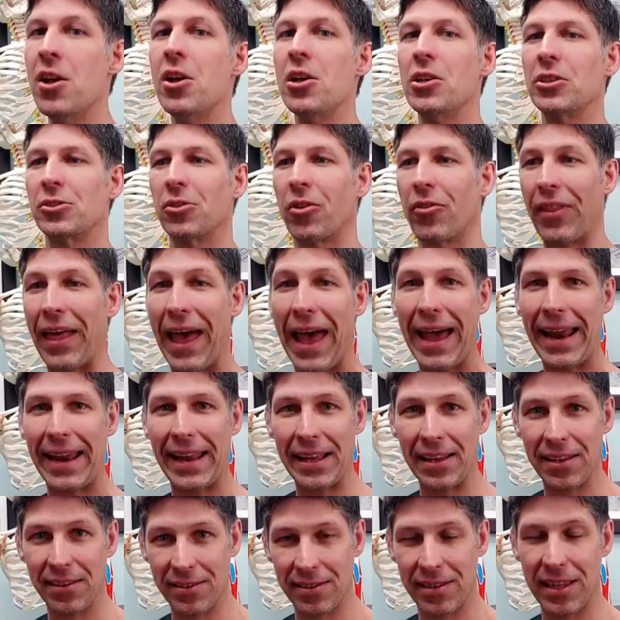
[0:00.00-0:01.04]
So that
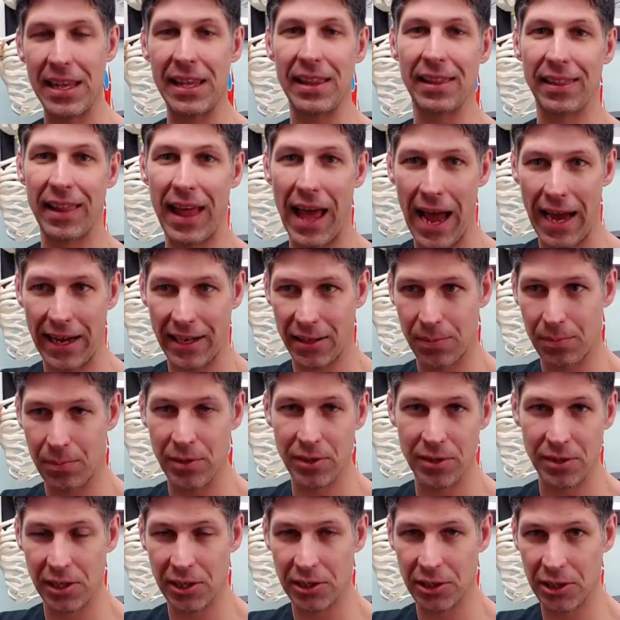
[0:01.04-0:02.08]
is the locked
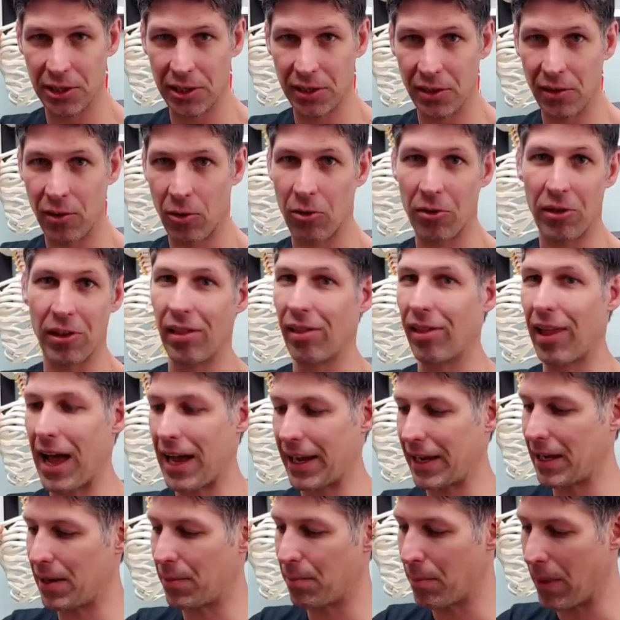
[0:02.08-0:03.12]
position or the
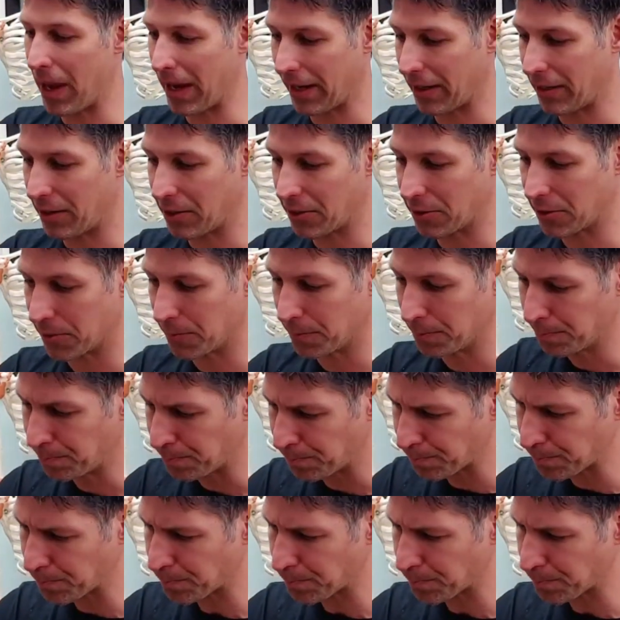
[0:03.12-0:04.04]
locking mechanism.